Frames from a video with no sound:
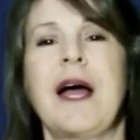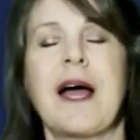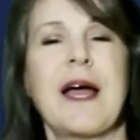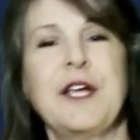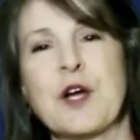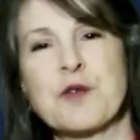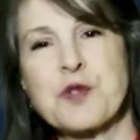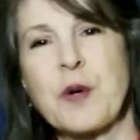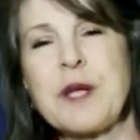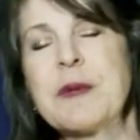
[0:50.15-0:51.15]

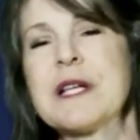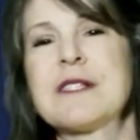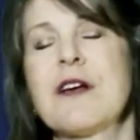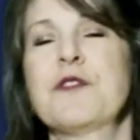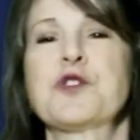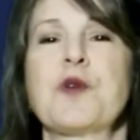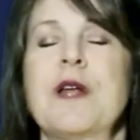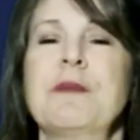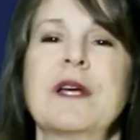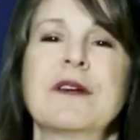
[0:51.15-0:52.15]
20 minutes on the
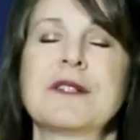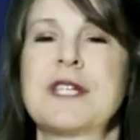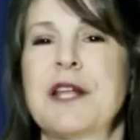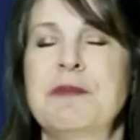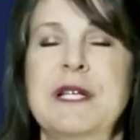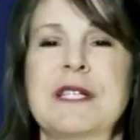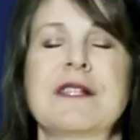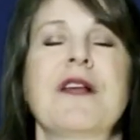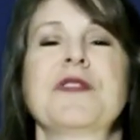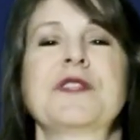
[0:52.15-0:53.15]
treadmill, 10 minutes
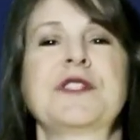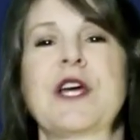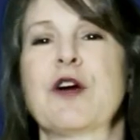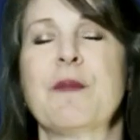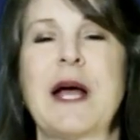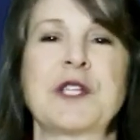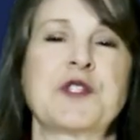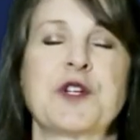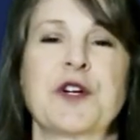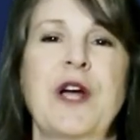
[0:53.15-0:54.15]
on the
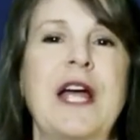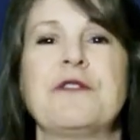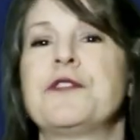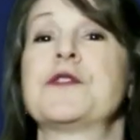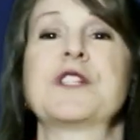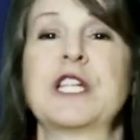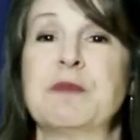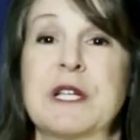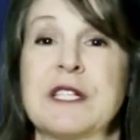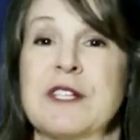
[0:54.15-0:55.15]
Stairmaster, and 15
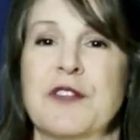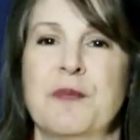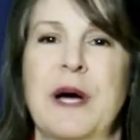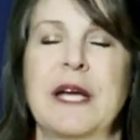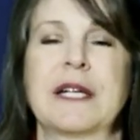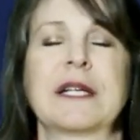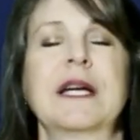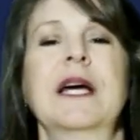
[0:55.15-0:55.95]
minutes on the bike.